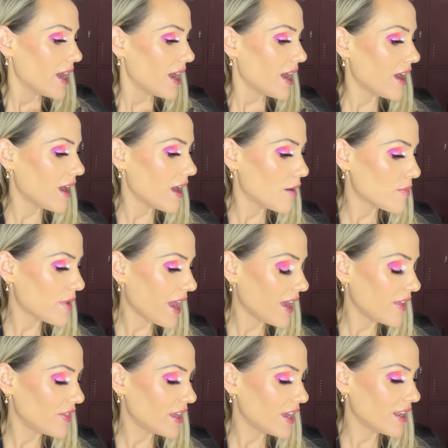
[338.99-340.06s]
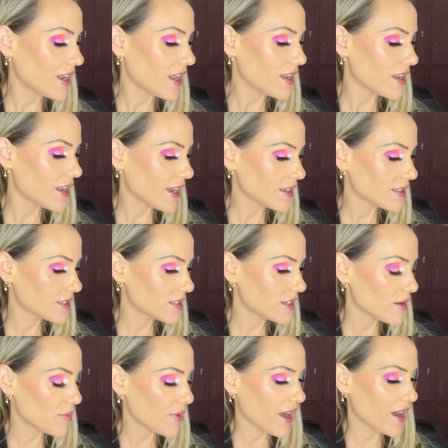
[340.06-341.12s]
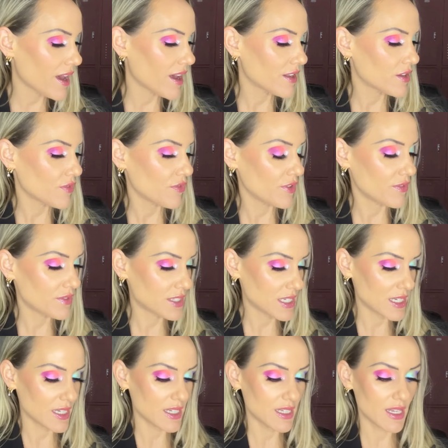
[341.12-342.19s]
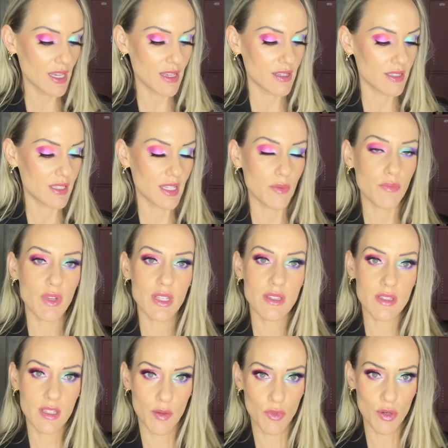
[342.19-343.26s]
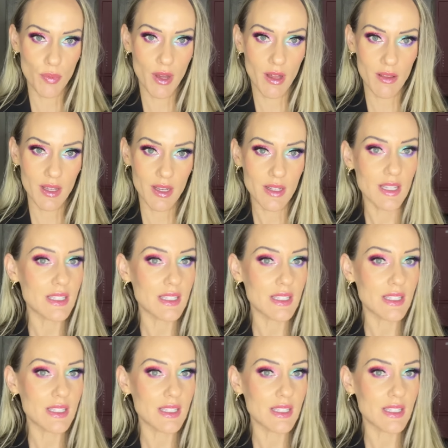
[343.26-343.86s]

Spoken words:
And then next up at 15 is the Midsummer palette.